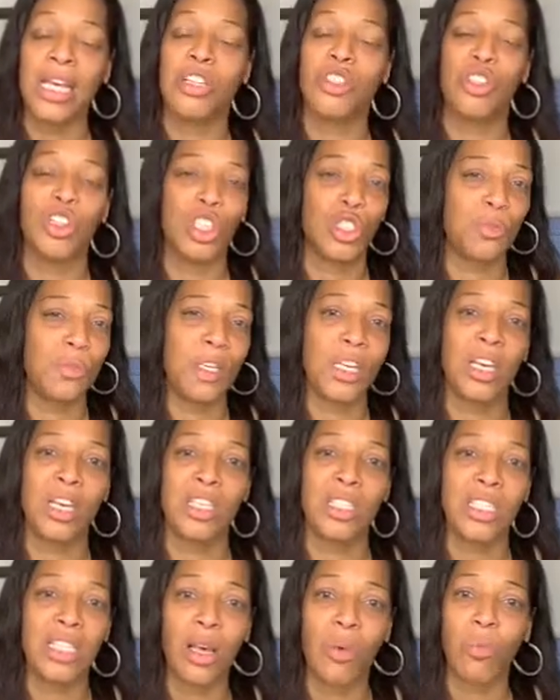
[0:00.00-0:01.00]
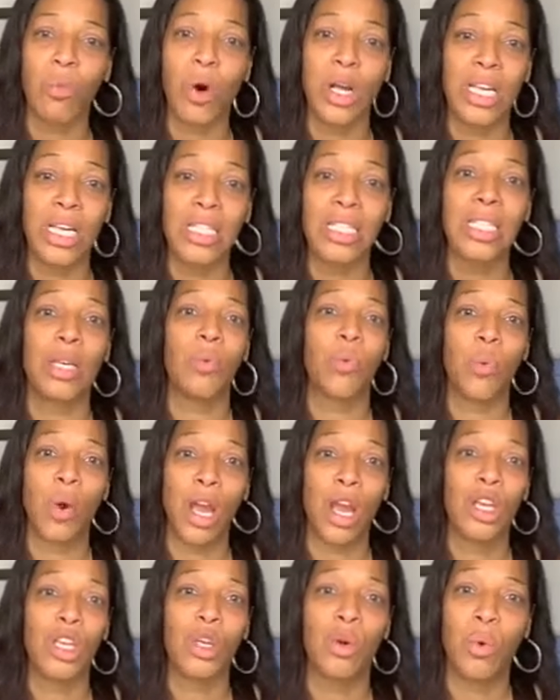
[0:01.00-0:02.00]
Just because someone isn't
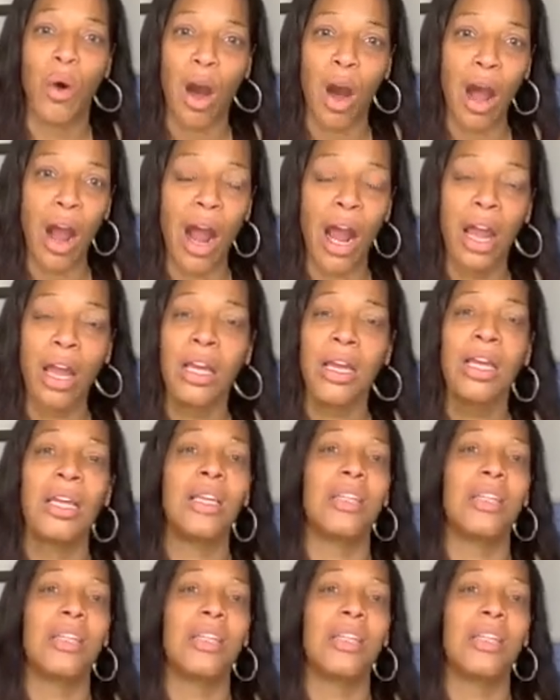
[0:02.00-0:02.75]
where you are